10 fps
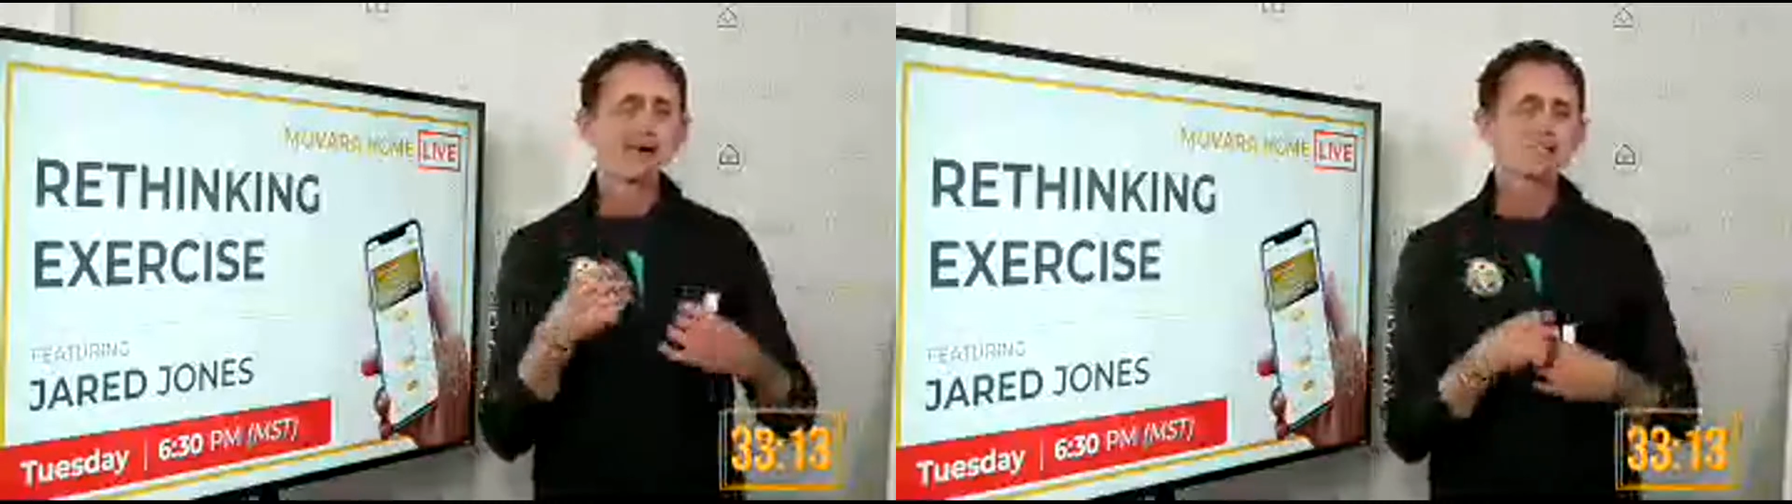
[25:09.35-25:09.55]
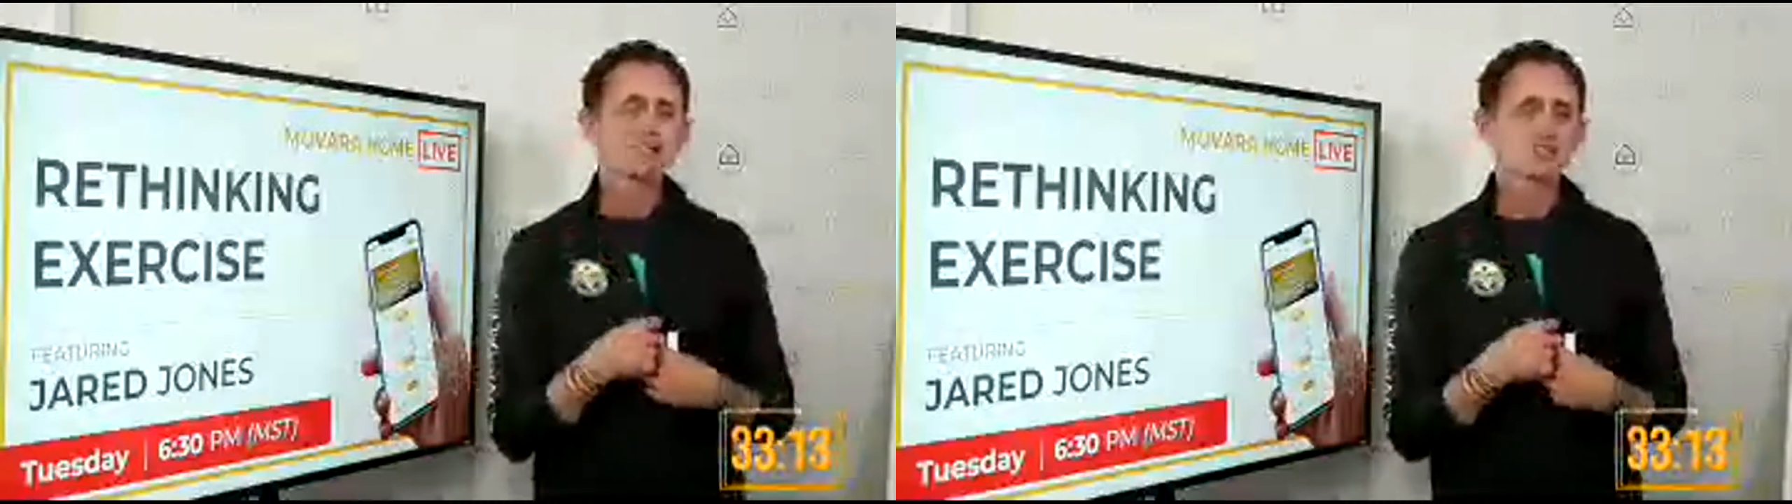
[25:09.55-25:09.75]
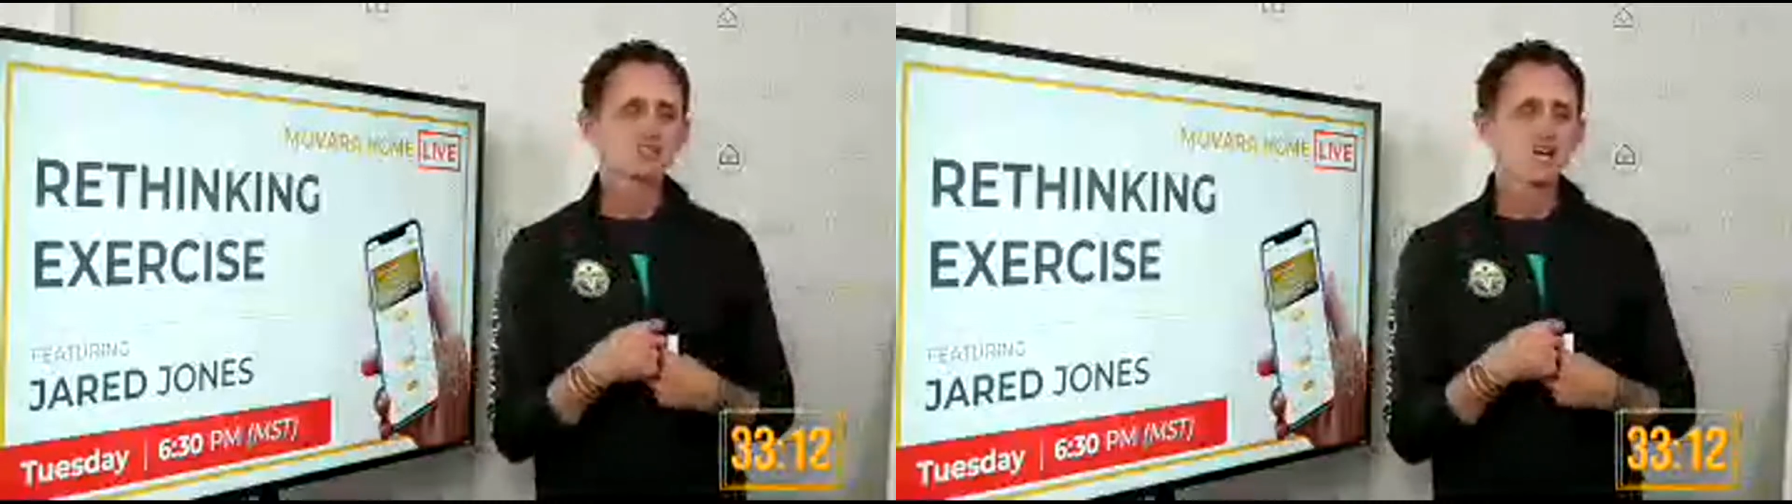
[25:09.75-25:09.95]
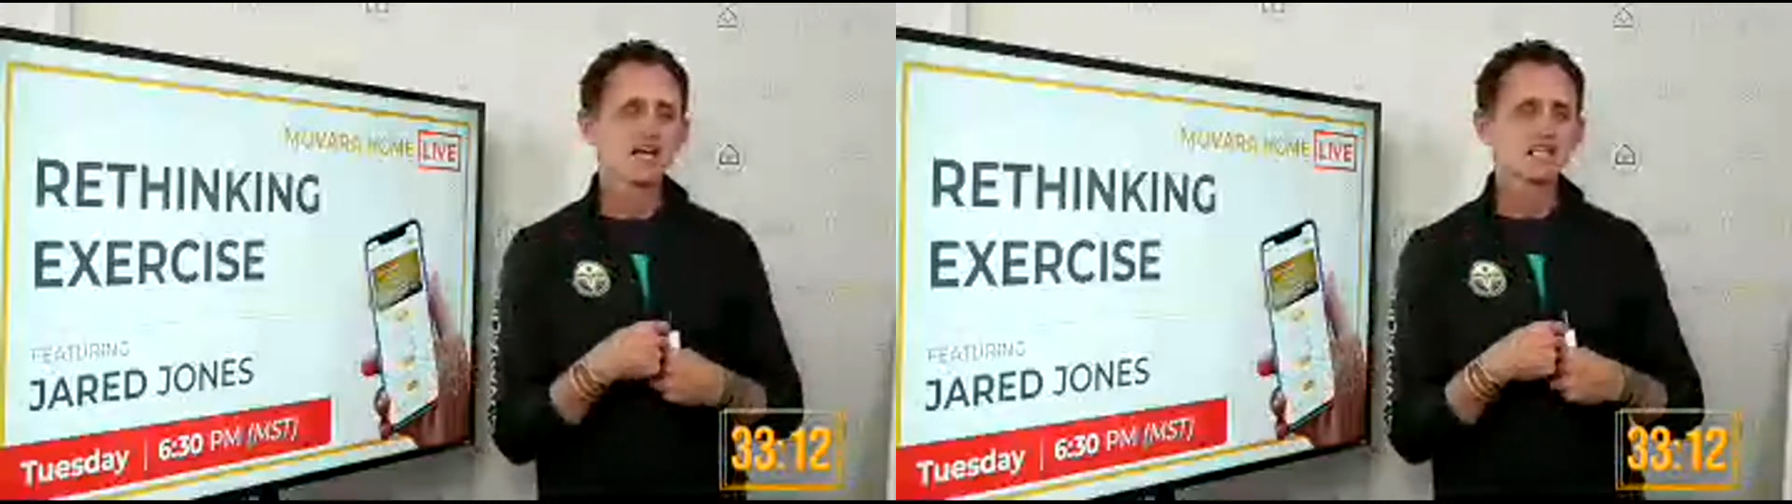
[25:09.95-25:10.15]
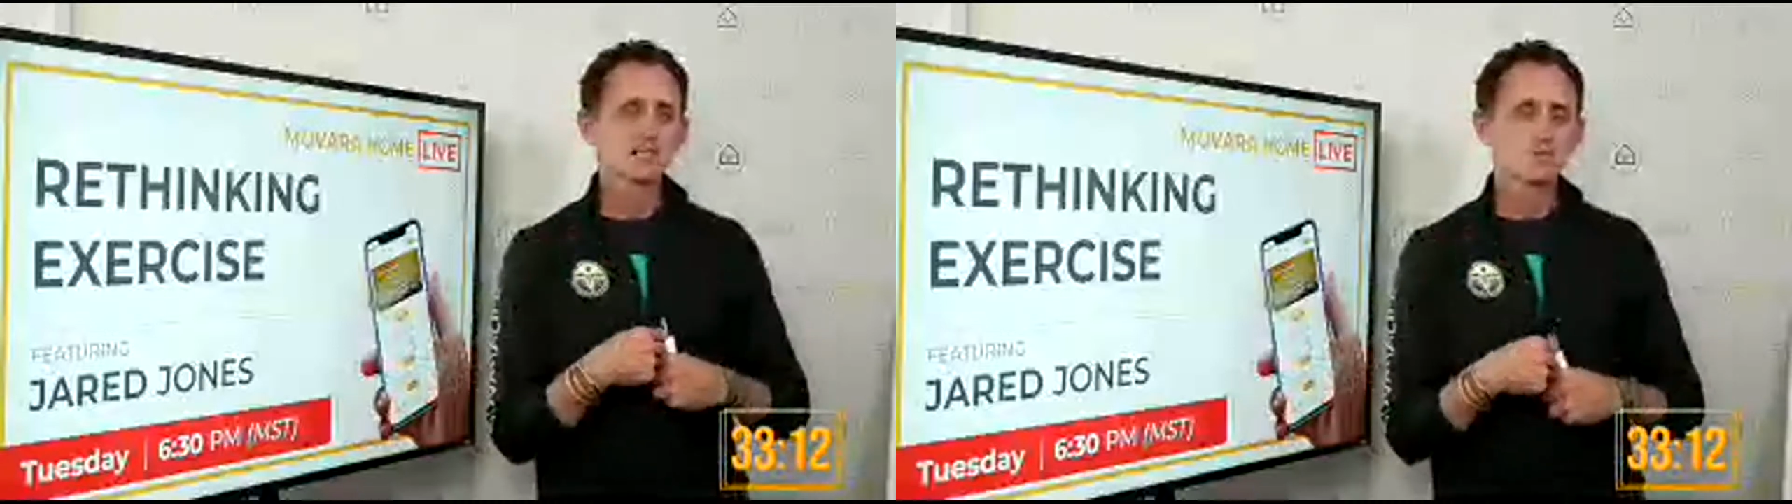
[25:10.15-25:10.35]

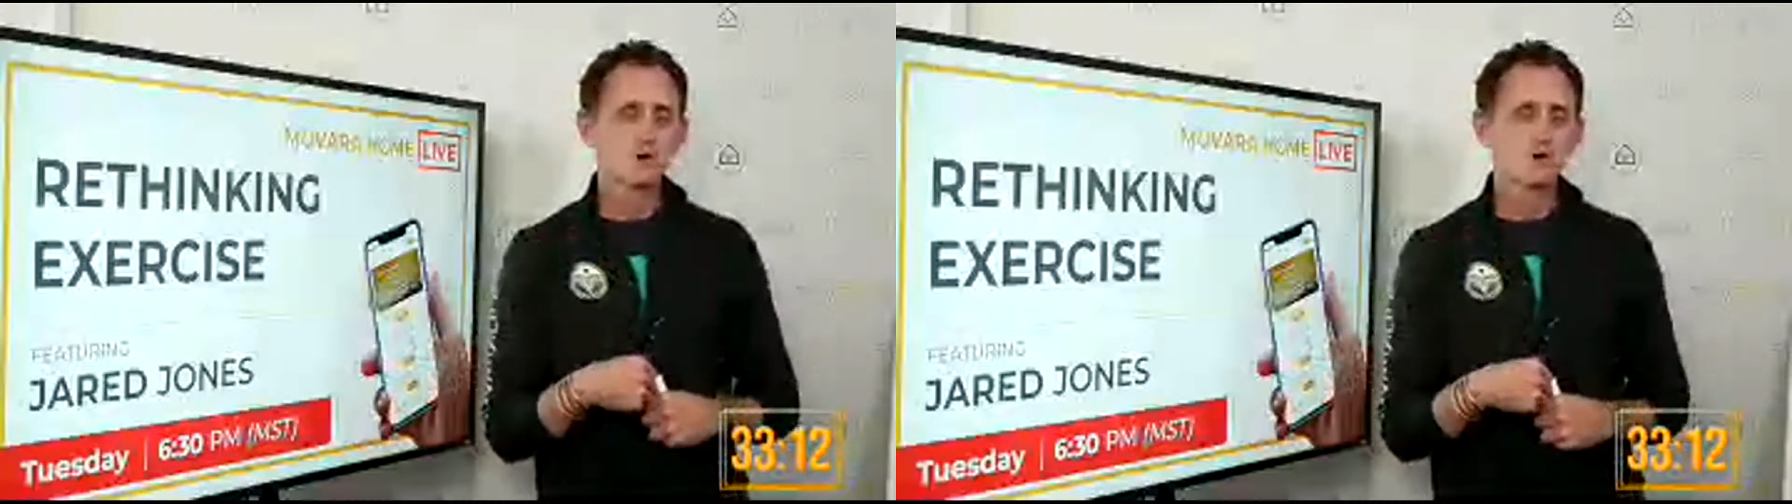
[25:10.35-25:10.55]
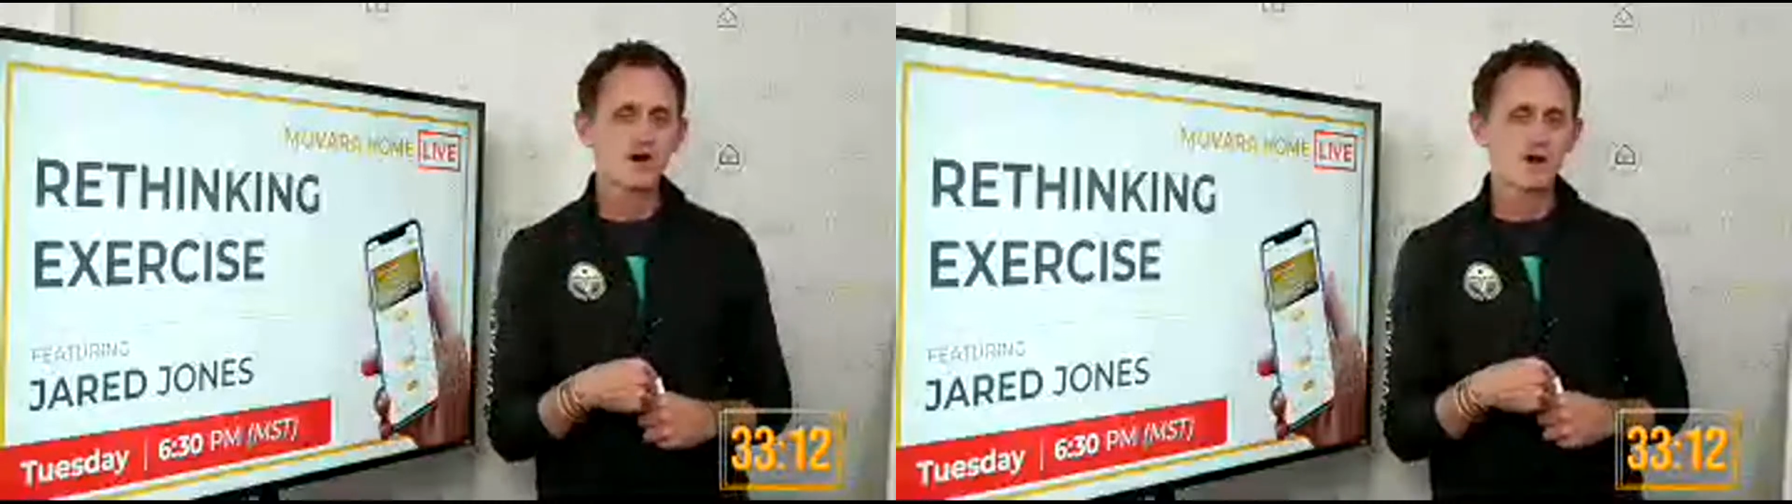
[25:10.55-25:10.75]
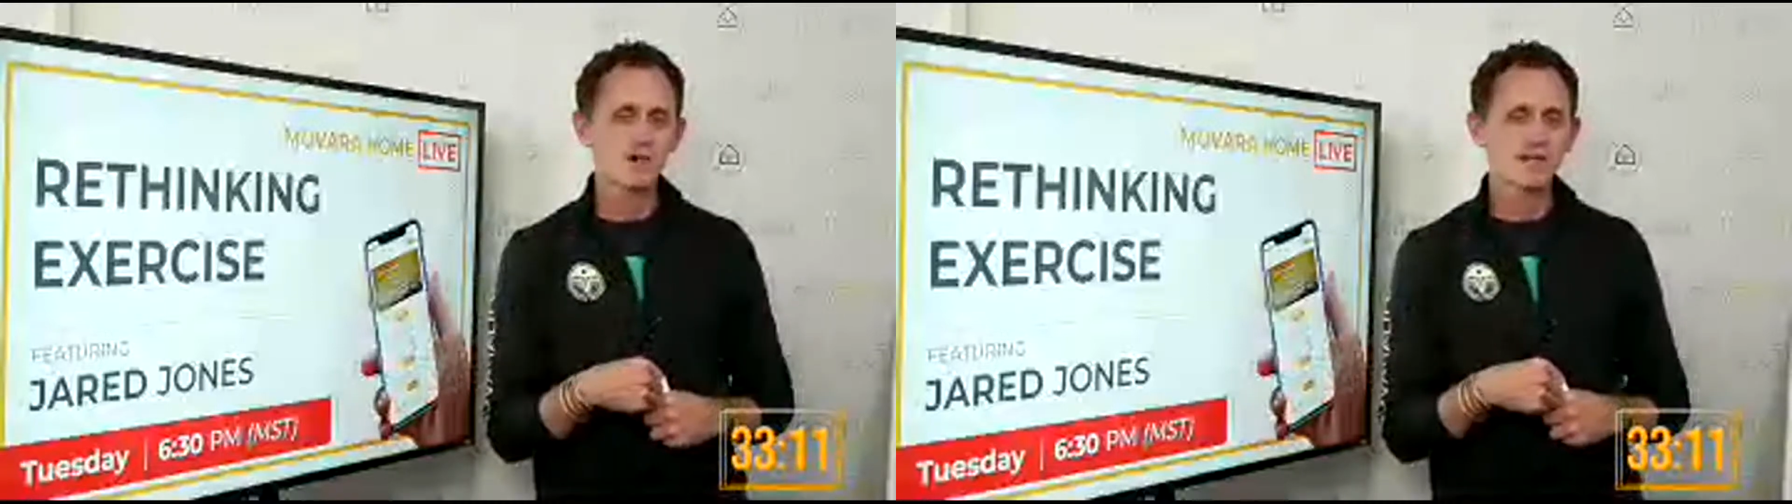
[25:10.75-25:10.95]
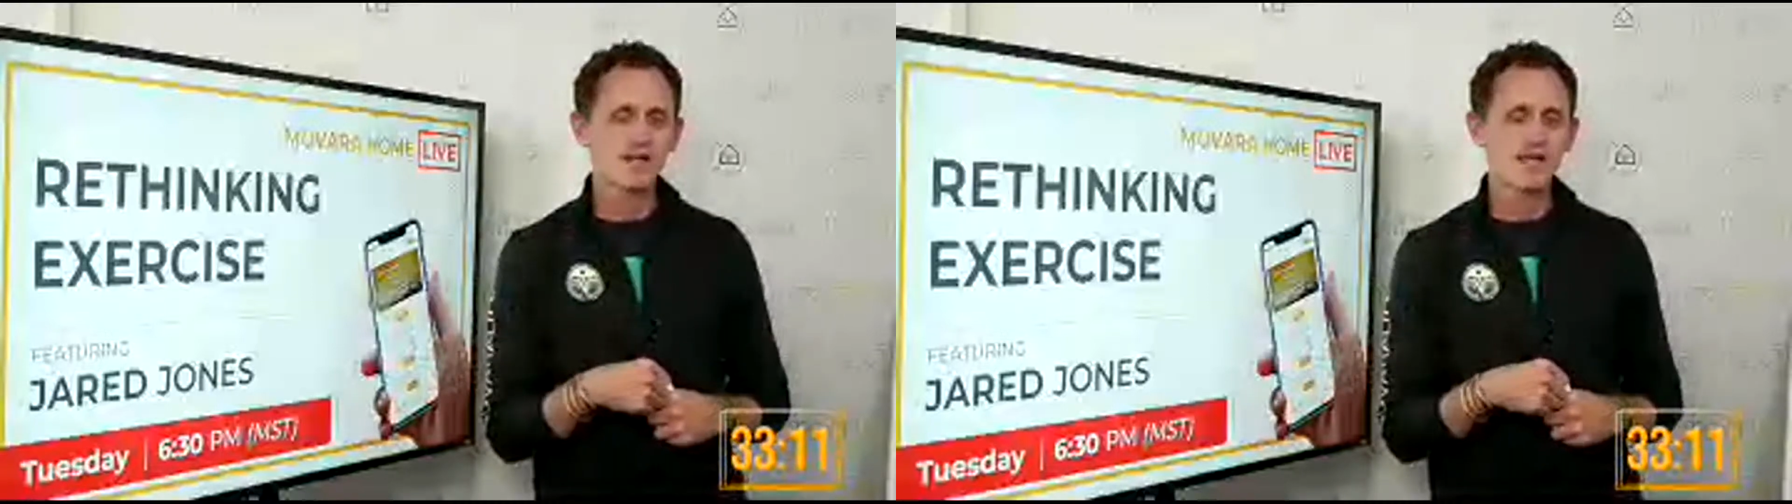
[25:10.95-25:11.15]
exercise programming